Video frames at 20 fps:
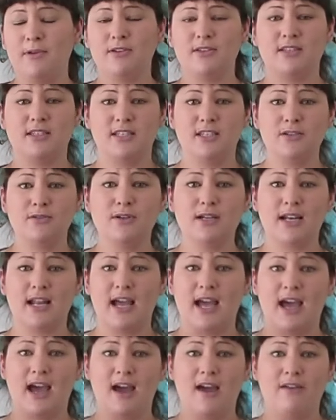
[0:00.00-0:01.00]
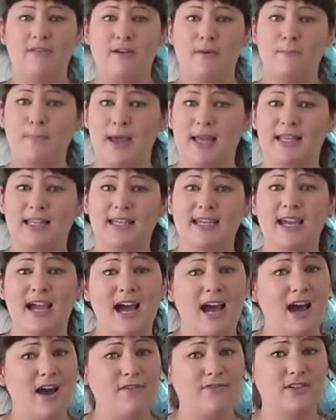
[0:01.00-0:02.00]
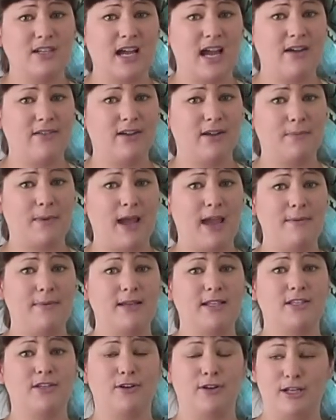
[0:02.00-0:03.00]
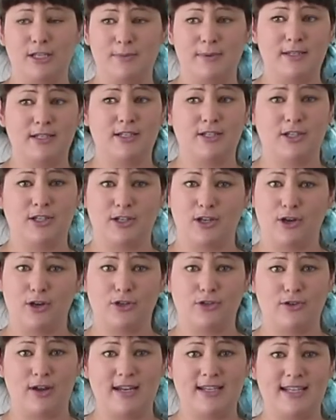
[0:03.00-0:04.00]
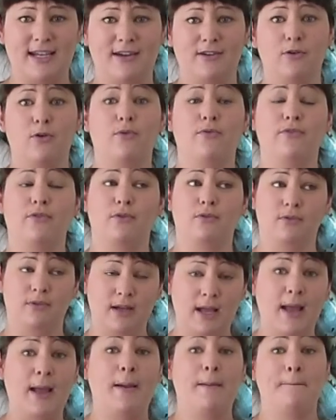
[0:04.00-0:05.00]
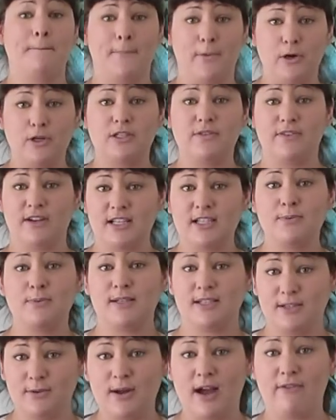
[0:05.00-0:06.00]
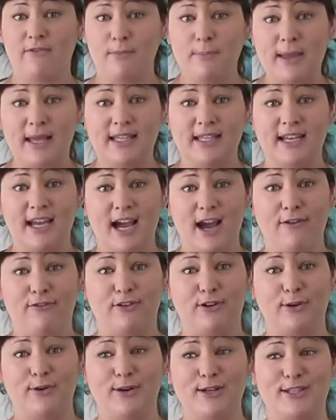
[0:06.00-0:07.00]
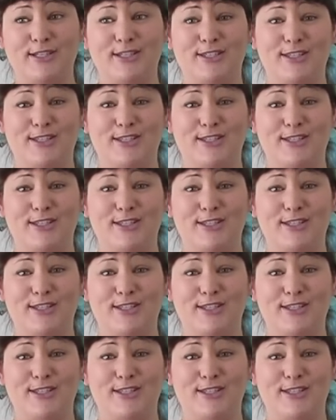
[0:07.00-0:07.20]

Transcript: You're still going to have a belly after having baby, so don't expect it to go straight down or fall most of us, we still have a belly afterwards.